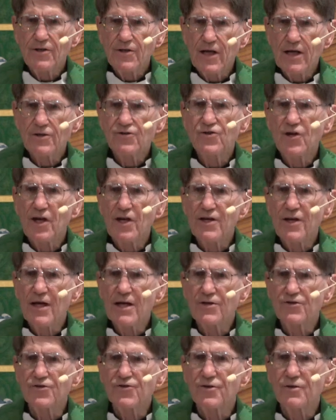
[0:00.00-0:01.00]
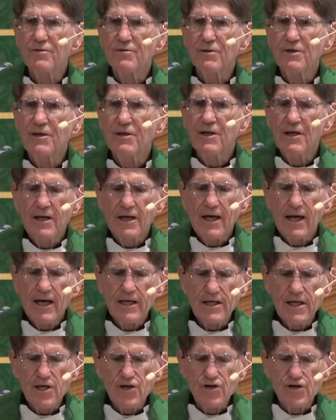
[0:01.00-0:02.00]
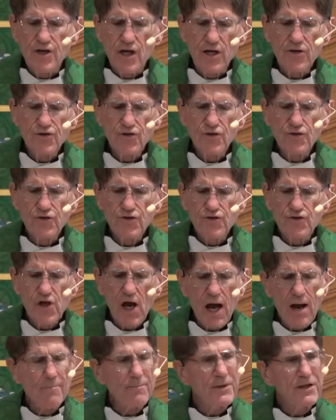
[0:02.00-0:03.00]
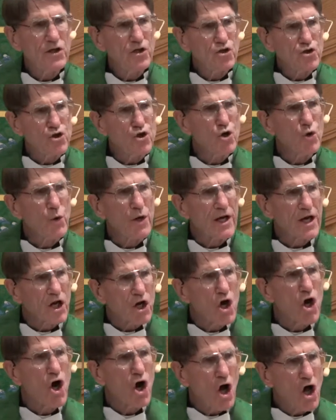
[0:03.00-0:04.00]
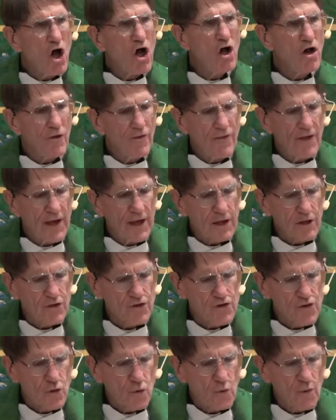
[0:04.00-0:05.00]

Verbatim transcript: Yes, he does. And he doesn't stop doing all things